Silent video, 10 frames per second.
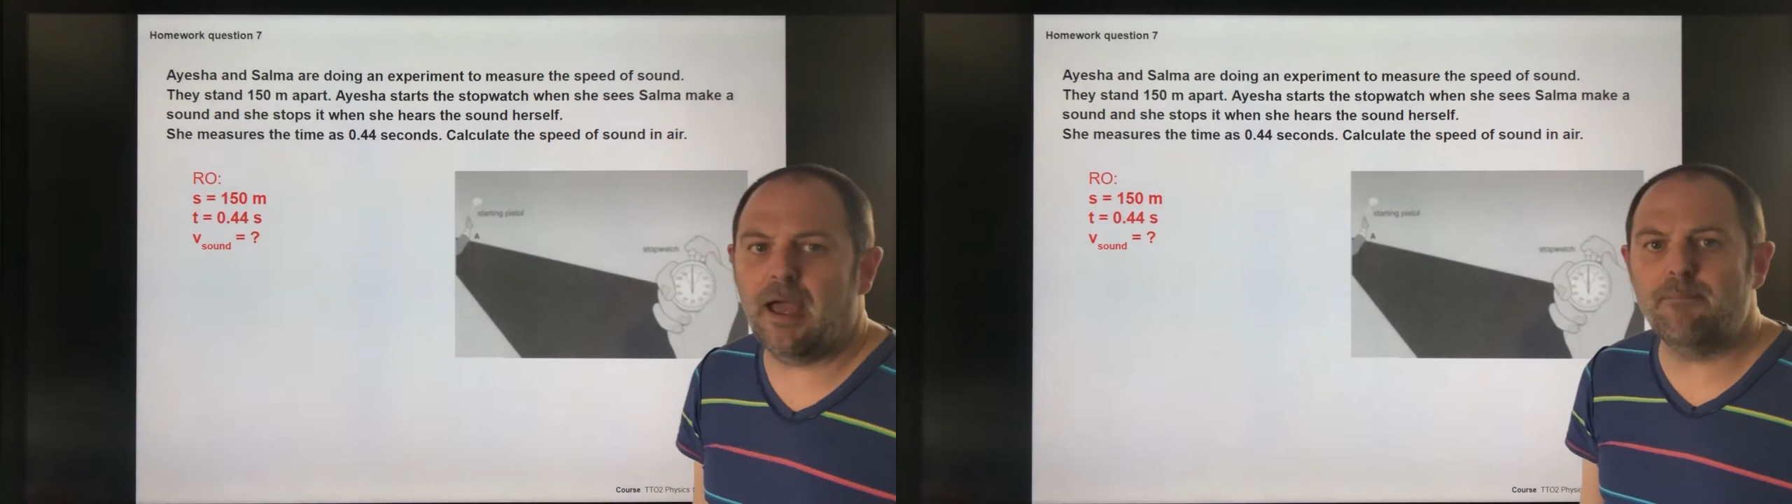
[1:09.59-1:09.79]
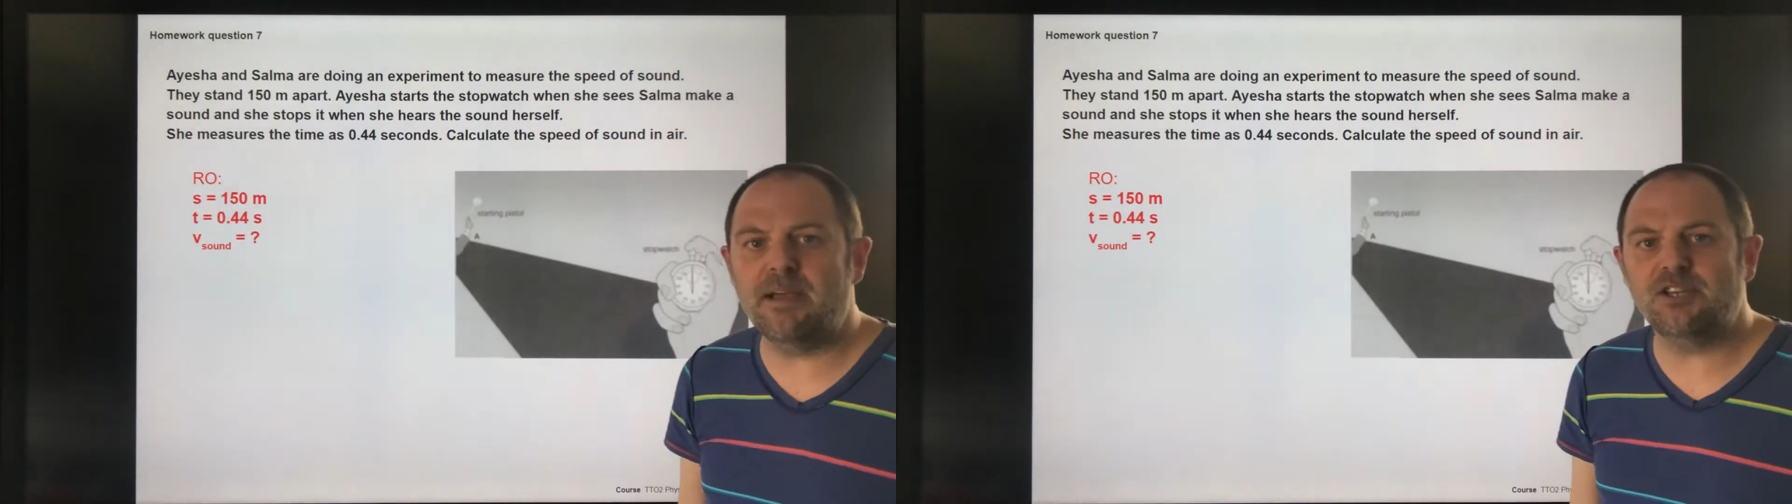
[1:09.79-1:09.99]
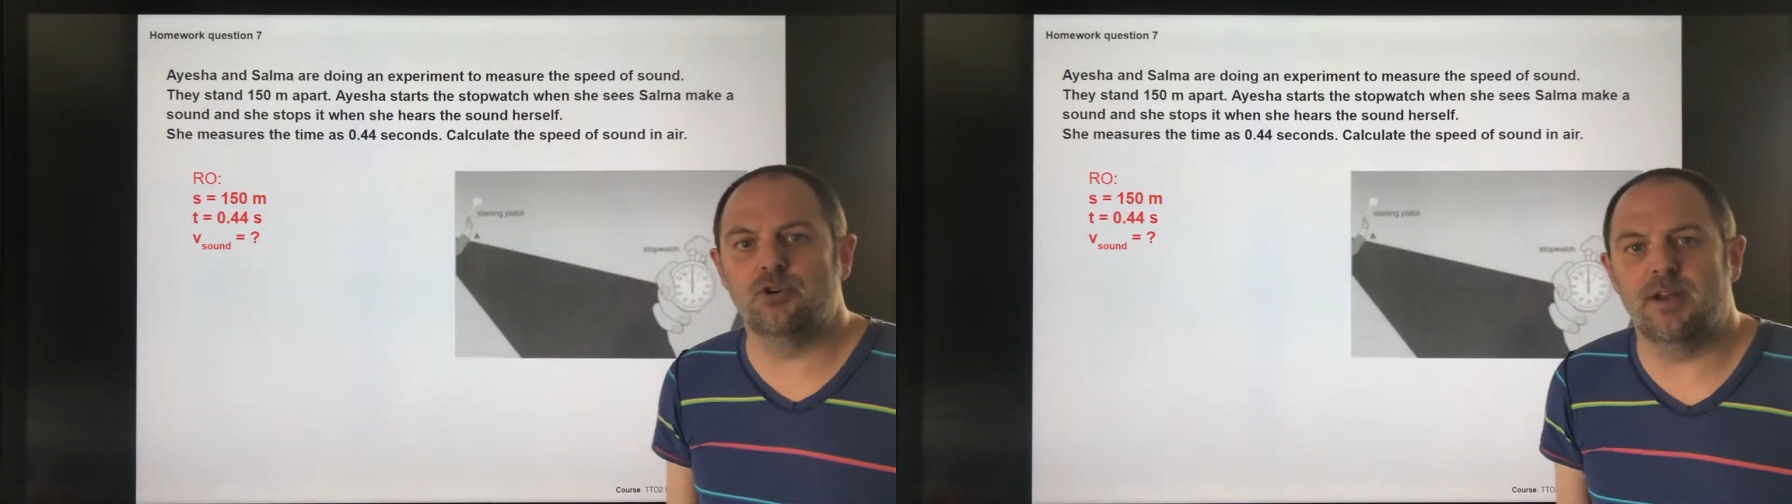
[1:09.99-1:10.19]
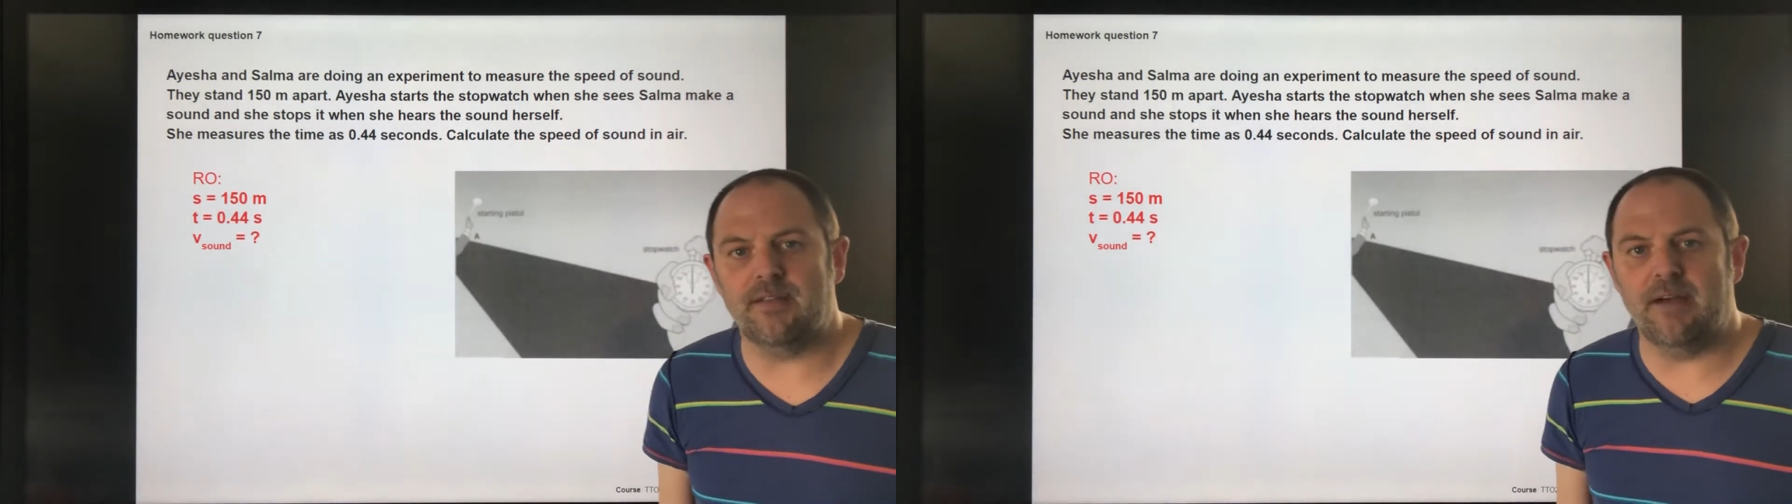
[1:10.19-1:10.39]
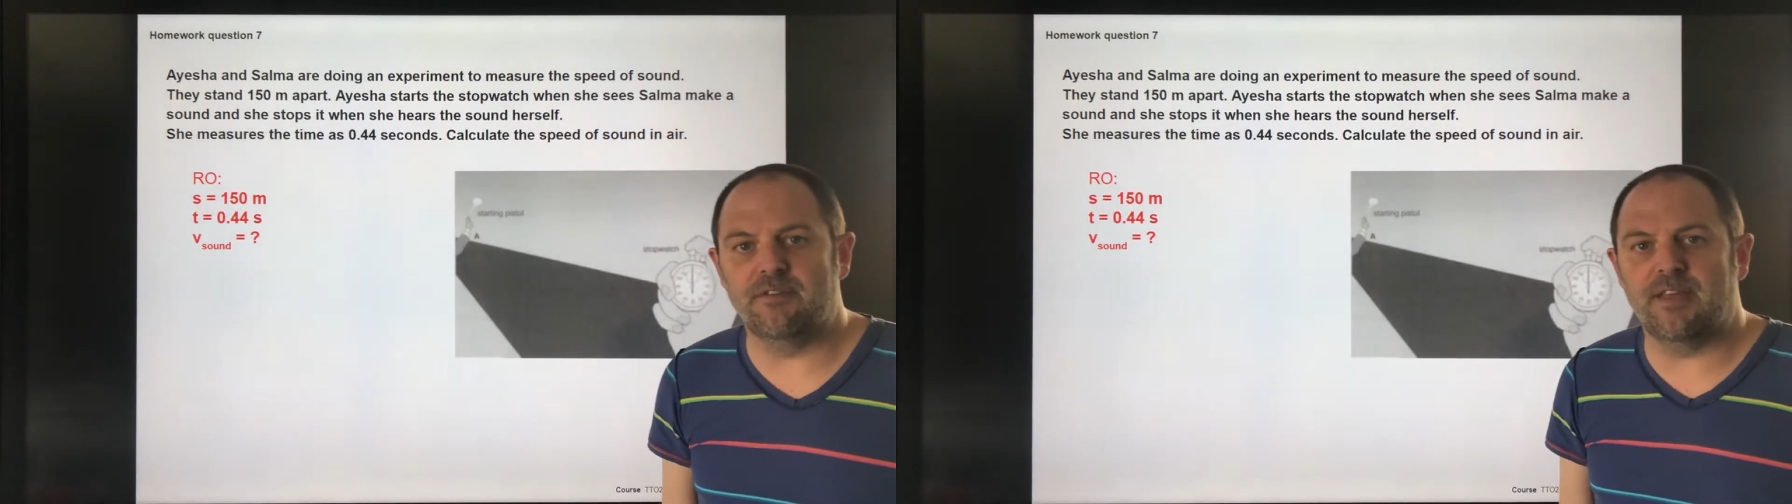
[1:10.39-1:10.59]
and make sure that
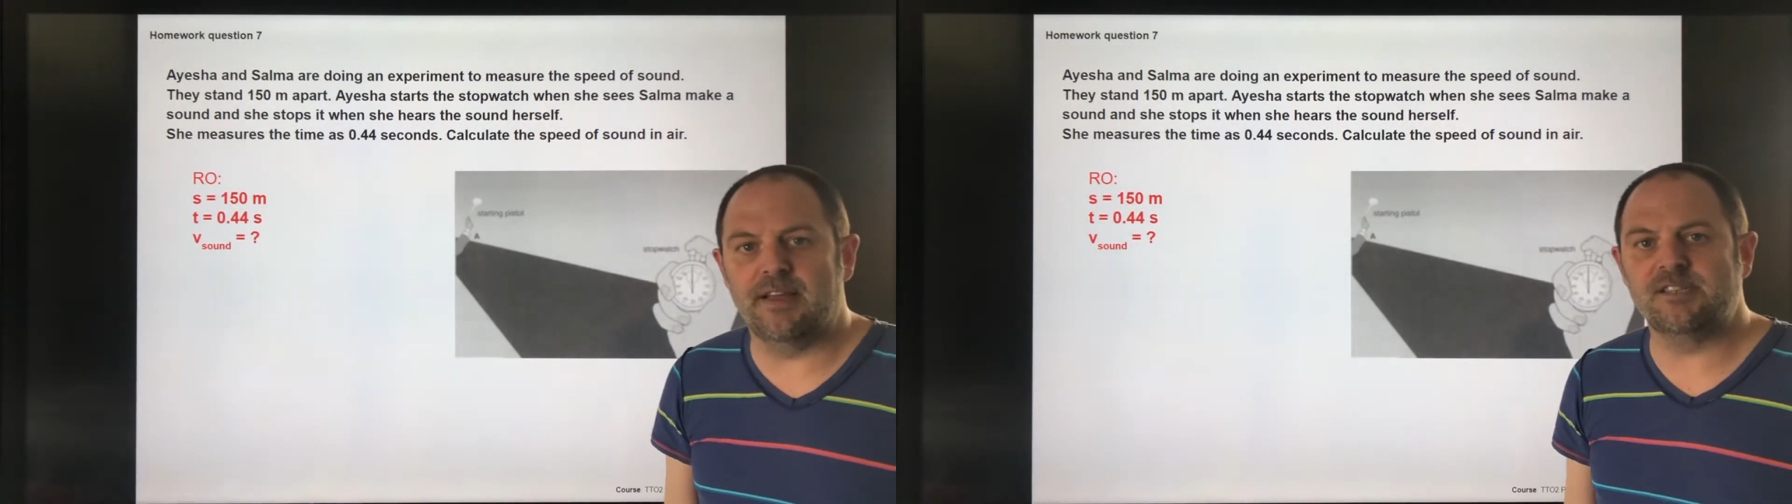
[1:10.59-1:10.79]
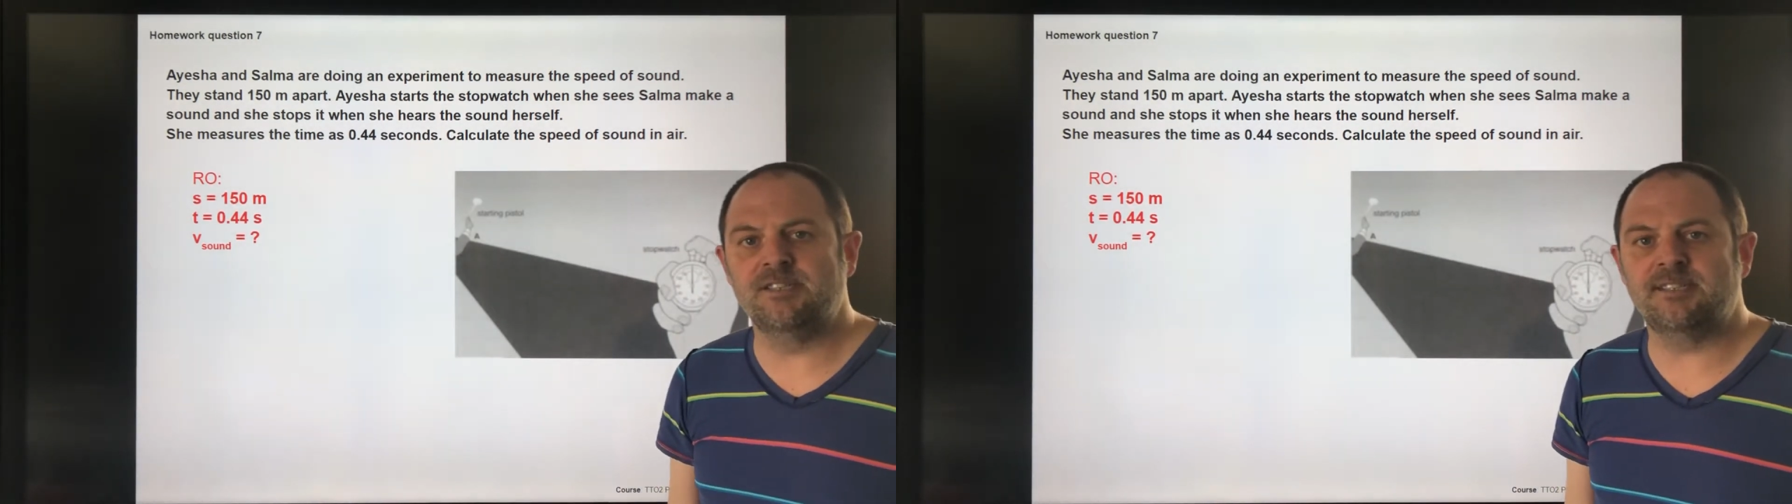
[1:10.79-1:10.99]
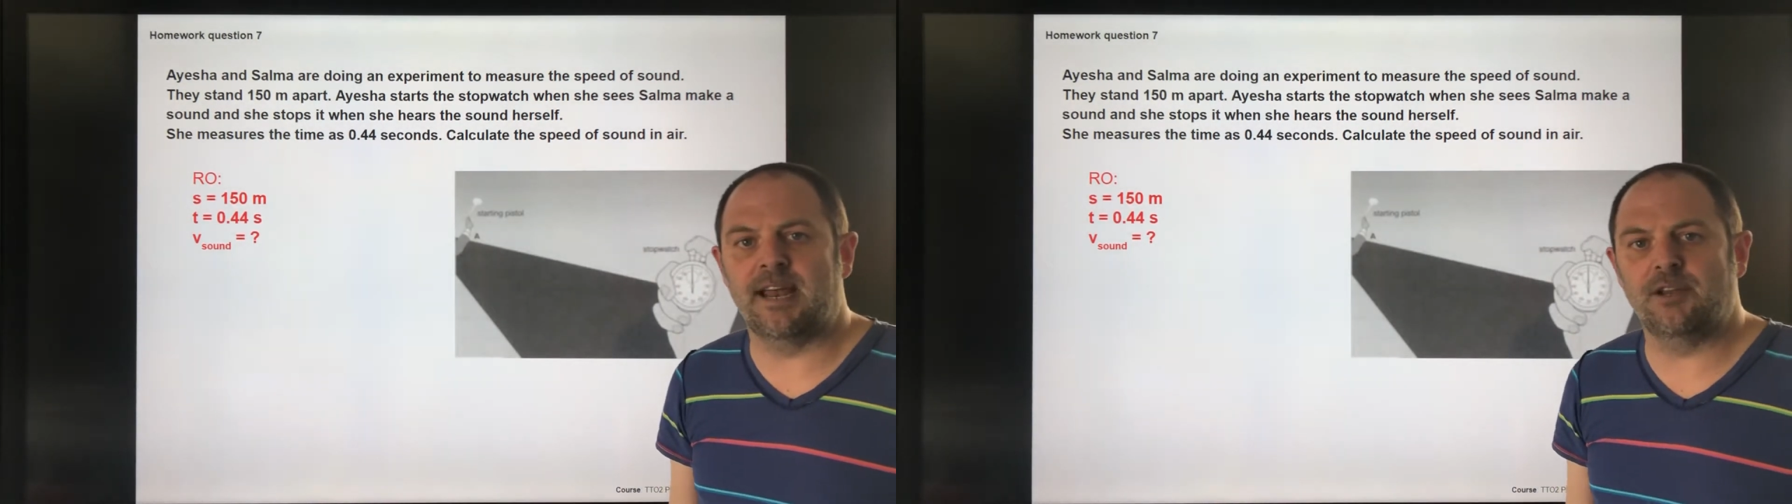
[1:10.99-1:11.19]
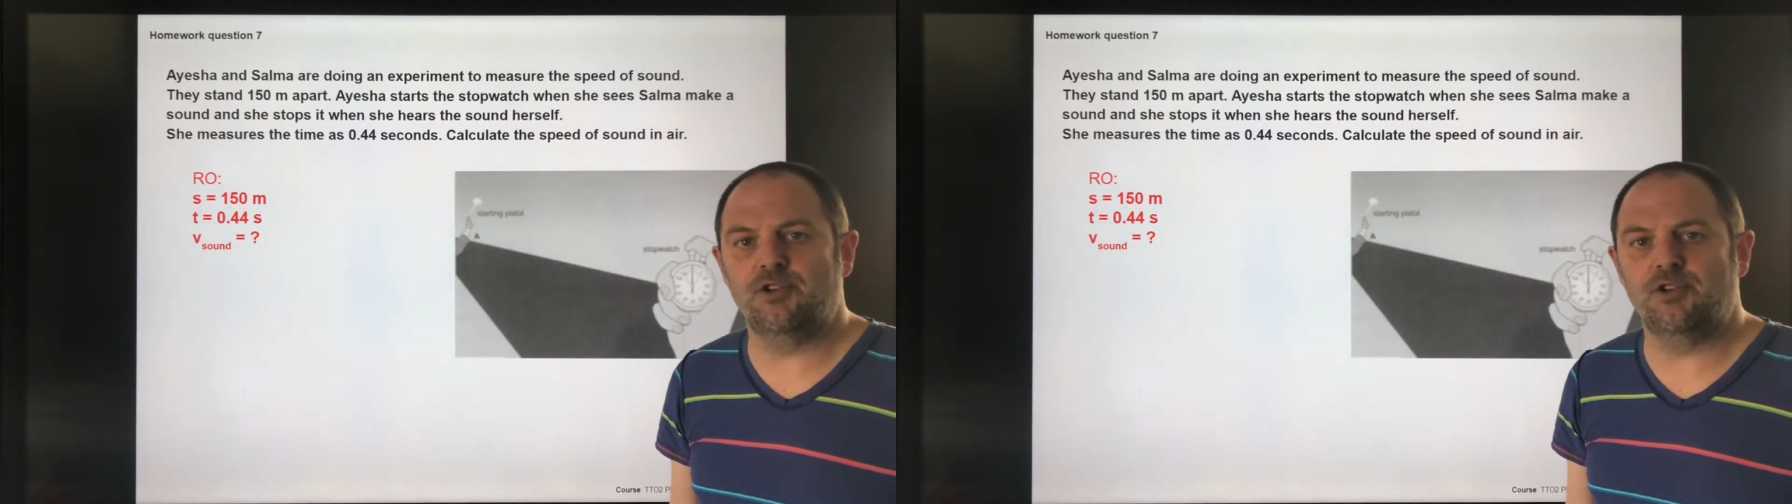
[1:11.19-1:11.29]
everything is in standard